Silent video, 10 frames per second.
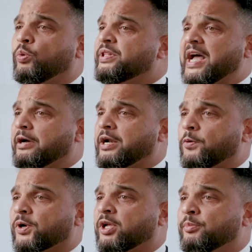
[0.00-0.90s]
Without
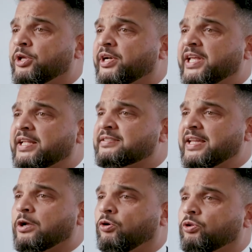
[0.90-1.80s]
our community and
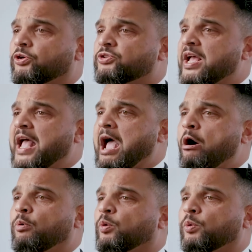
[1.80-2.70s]
stakeholders,
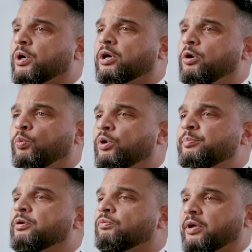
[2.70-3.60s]
our work
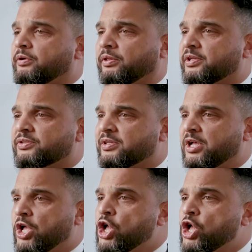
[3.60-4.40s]
would be rudderless.